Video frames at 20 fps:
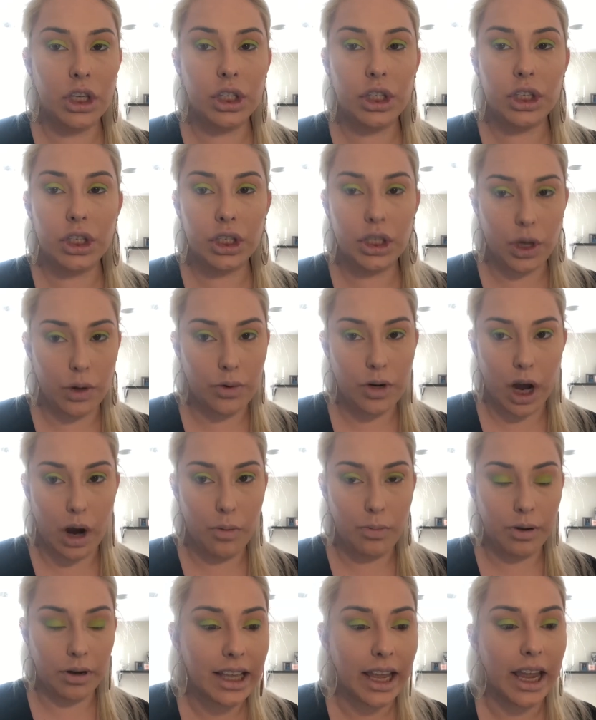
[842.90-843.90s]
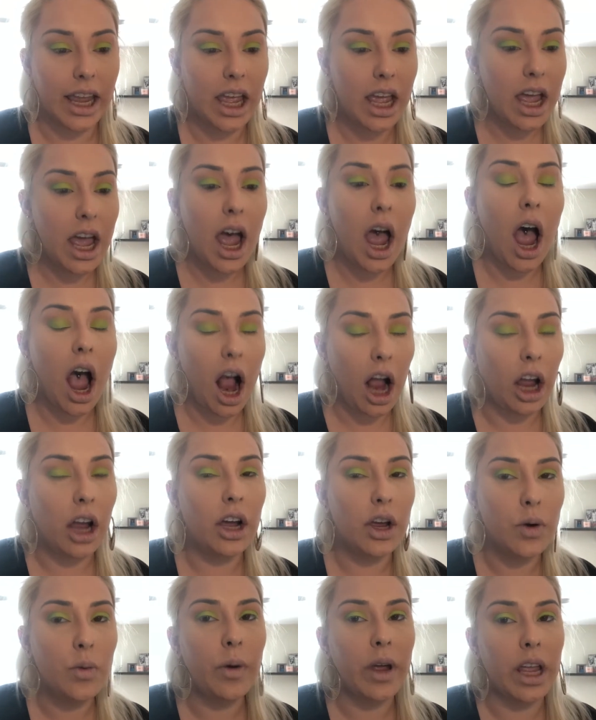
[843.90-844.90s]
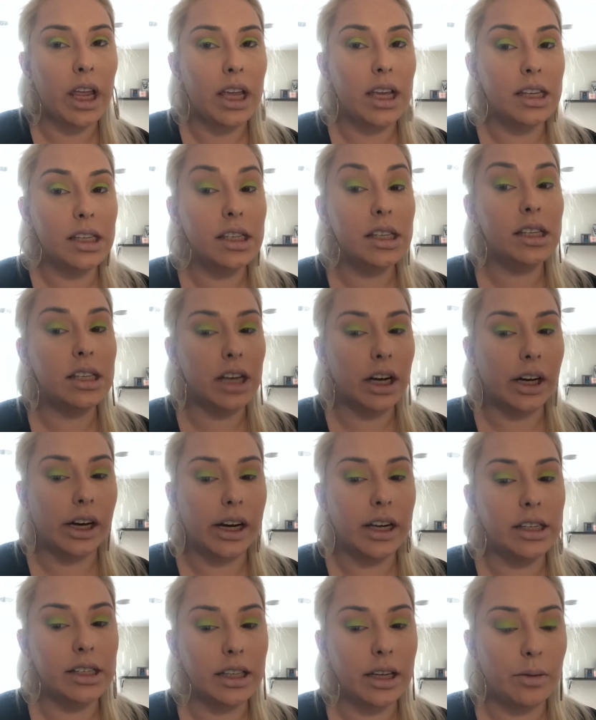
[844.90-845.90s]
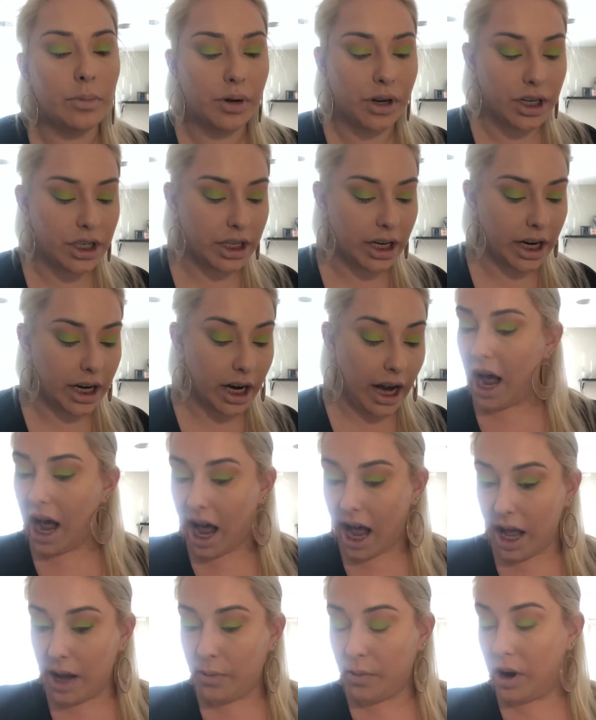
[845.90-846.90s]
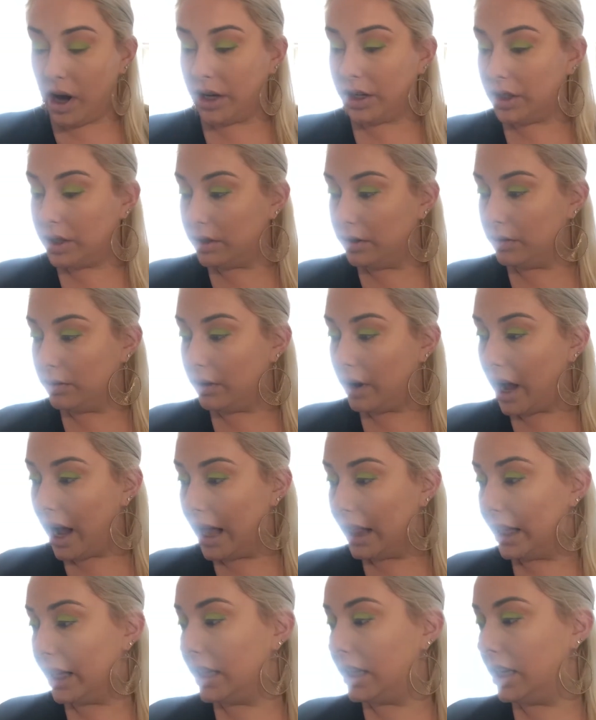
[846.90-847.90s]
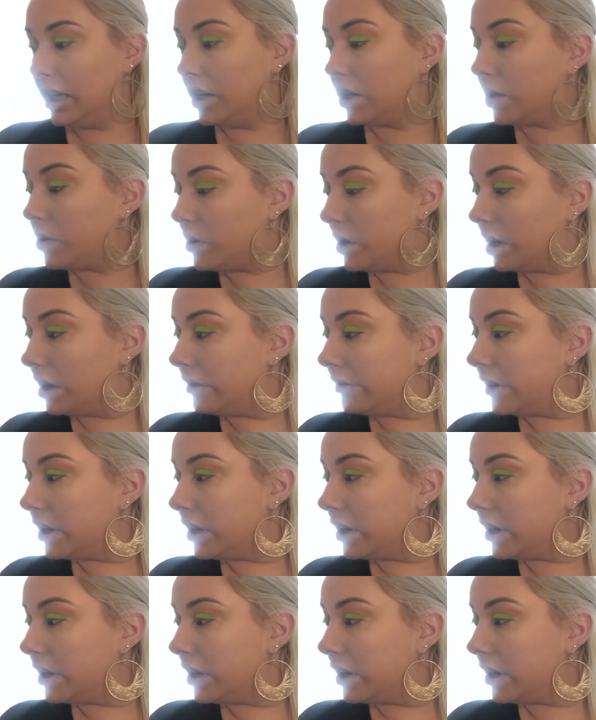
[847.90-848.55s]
so dope. Like, a good wing is seriously appreciated. I want to highlight the inner corner